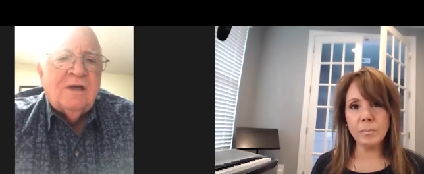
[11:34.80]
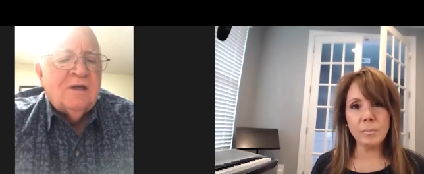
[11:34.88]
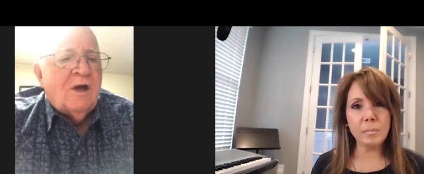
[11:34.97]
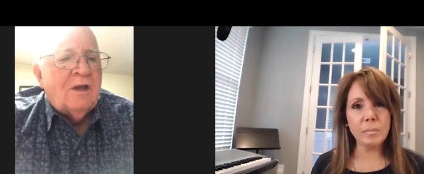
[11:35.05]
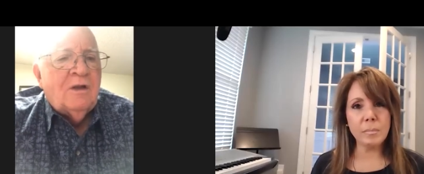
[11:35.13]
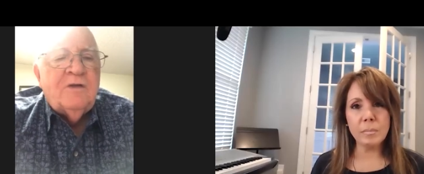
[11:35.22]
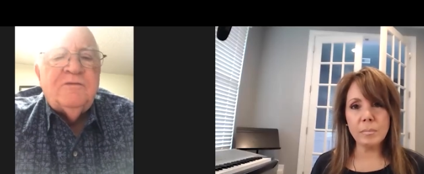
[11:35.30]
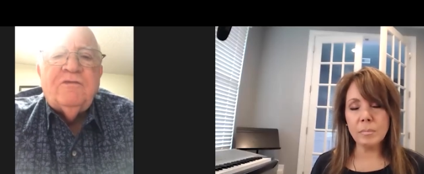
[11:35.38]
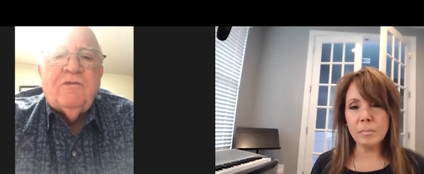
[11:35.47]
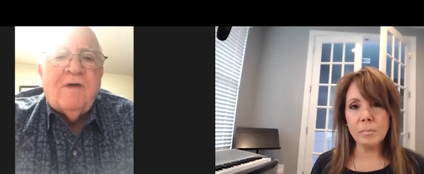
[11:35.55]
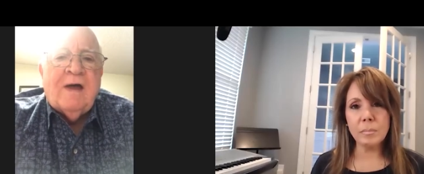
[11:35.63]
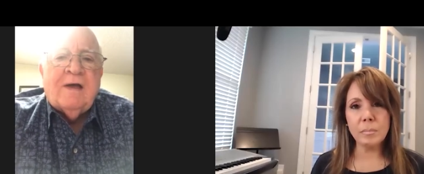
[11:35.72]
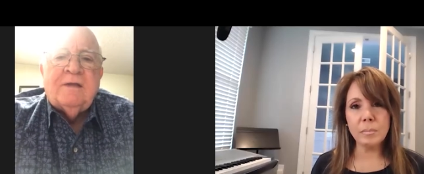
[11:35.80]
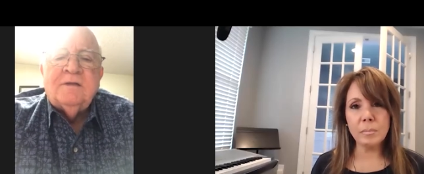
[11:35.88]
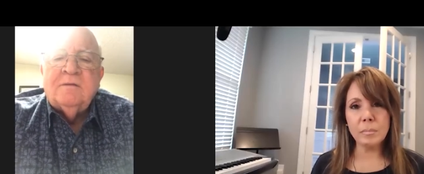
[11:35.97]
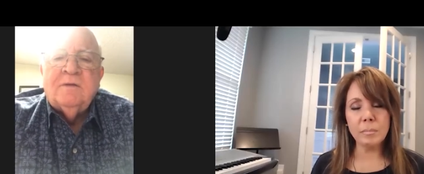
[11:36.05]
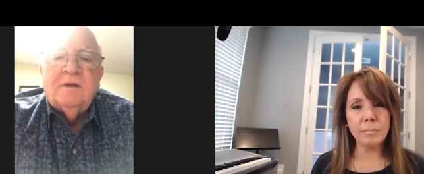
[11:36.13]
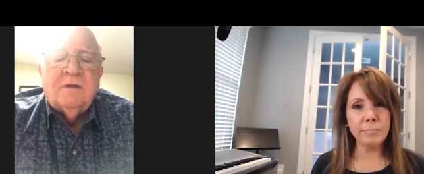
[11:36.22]
Speaker 1: yeah, I loved to fight.
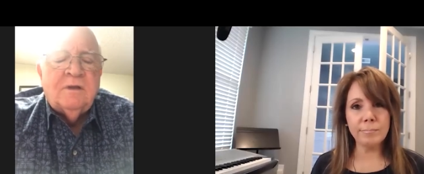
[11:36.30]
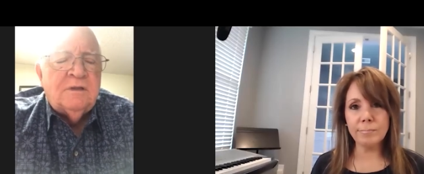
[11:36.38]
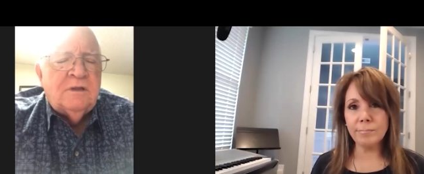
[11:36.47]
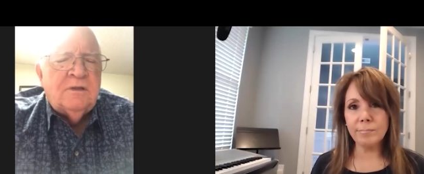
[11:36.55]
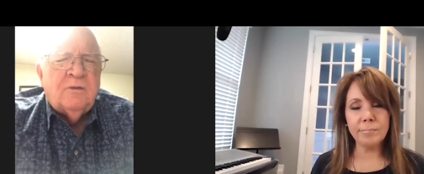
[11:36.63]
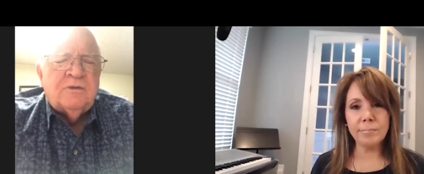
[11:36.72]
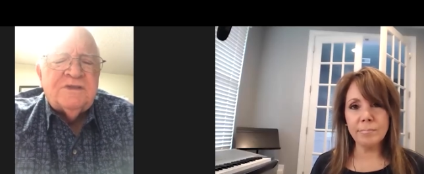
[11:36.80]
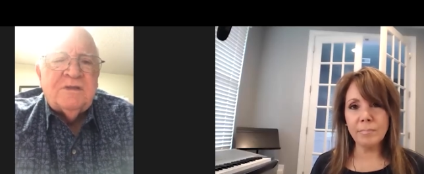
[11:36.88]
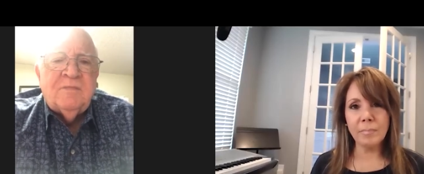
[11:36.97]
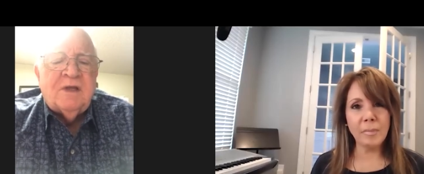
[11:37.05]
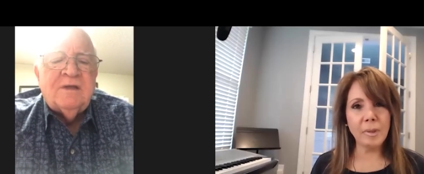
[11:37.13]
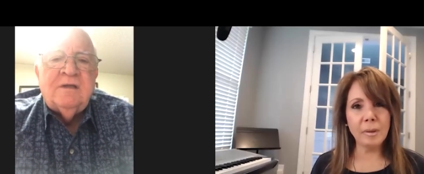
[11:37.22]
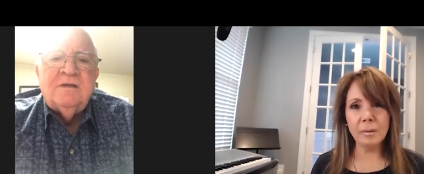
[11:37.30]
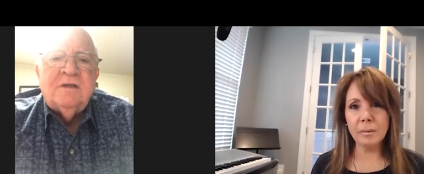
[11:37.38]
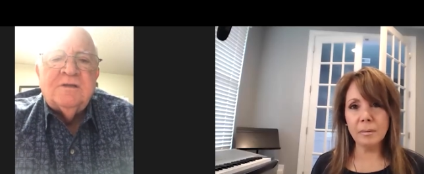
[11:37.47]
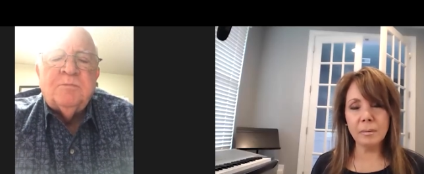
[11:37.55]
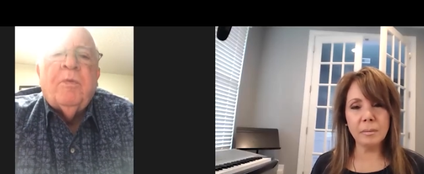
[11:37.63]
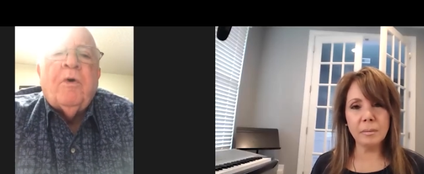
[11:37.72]
That, you know, seemed like it
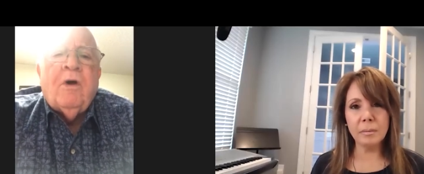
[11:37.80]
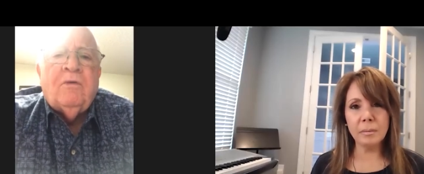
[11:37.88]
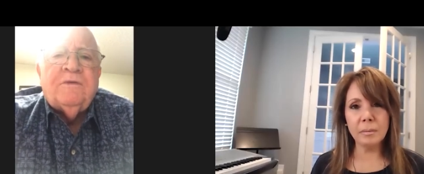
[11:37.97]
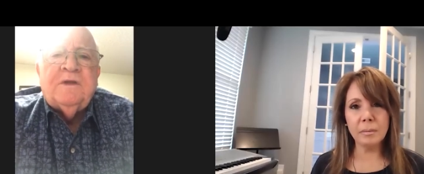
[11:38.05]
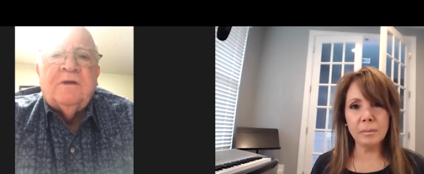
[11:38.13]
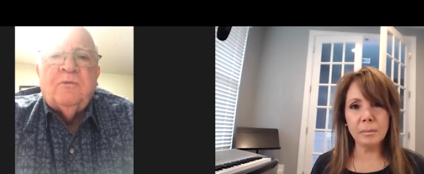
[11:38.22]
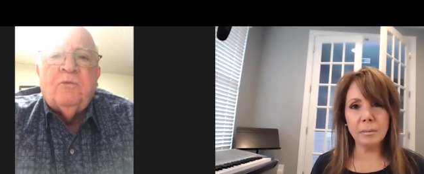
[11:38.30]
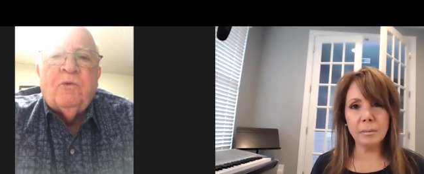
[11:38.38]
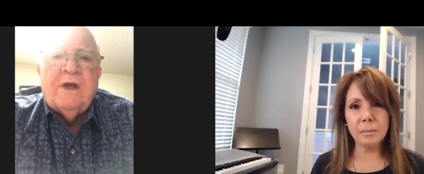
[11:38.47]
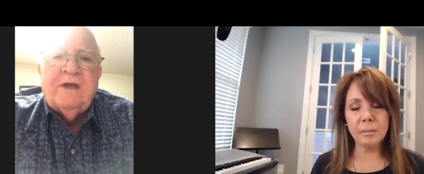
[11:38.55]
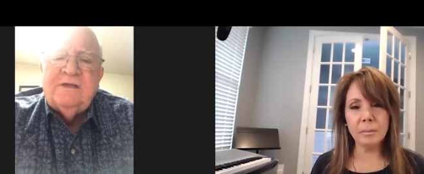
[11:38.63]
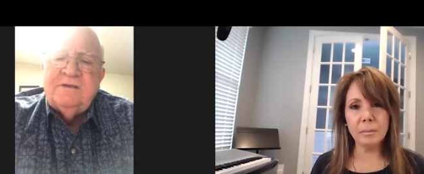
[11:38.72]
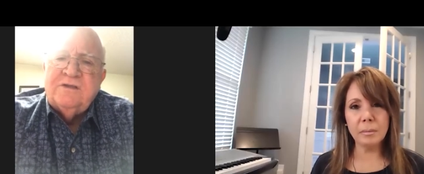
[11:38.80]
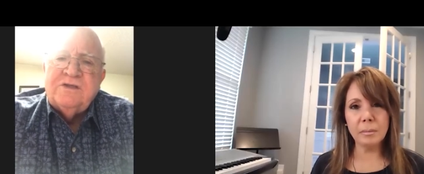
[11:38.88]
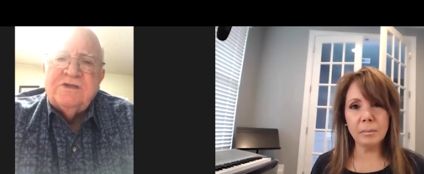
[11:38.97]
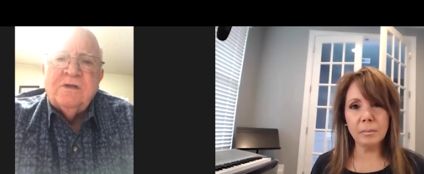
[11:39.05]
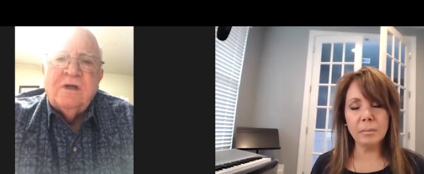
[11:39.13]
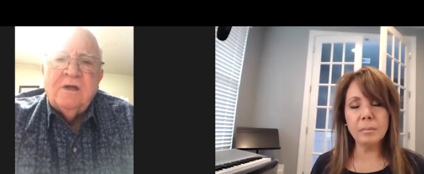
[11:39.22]
just brought that
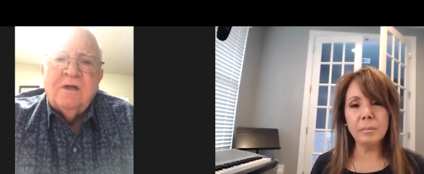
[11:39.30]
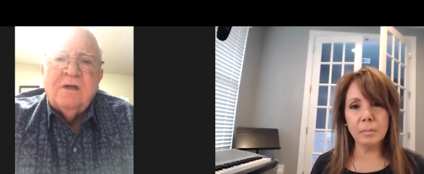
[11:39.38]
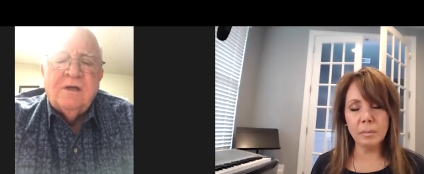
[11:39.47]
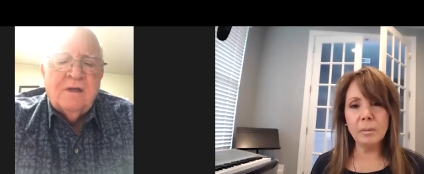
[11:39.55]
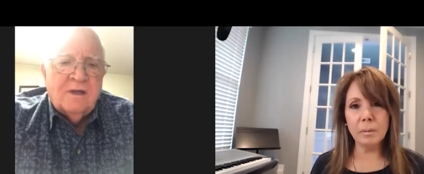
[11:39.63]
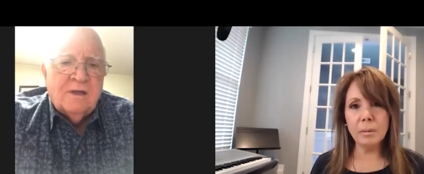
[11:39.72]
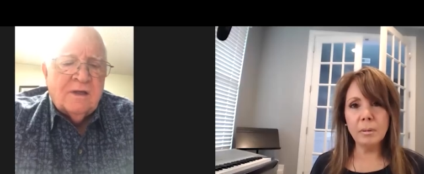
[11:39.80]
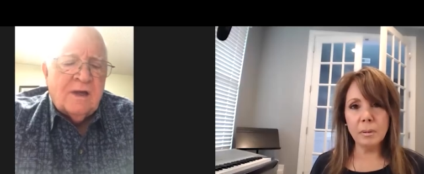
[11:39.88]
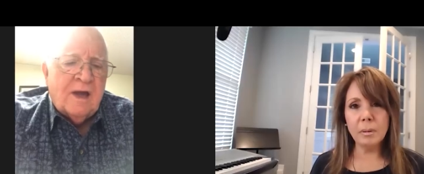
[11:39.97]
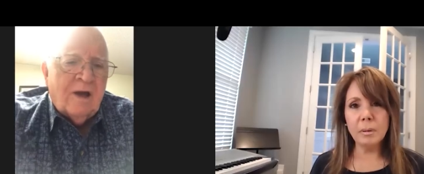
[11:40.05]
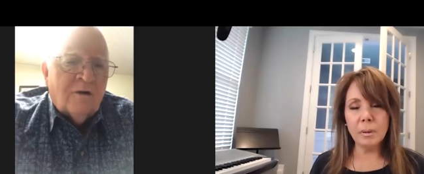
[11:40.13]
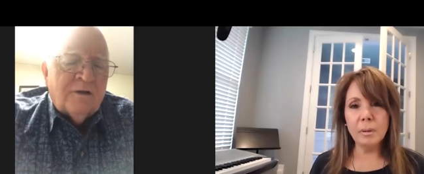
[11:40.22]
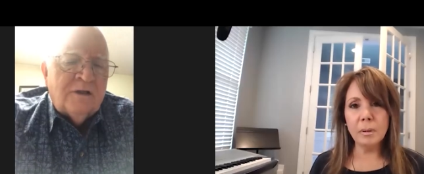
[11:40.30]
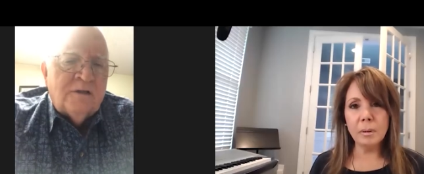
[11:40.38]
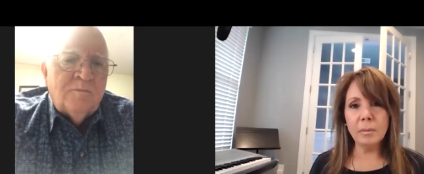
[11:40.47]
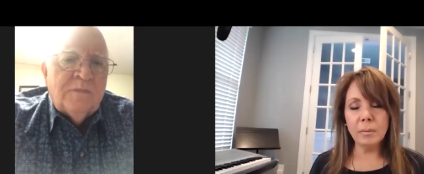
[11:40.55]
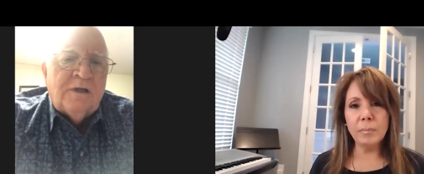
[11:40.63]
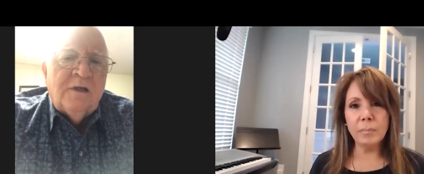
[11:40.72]
rage out
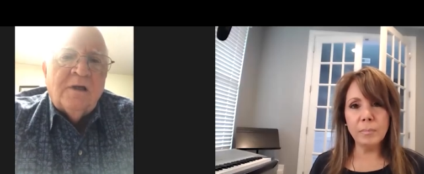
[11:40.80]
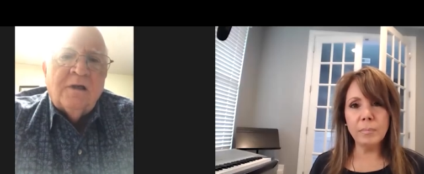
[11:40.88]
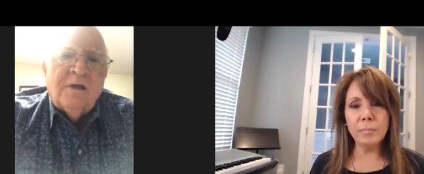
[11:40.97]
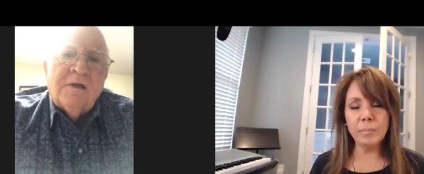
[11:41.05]
in me.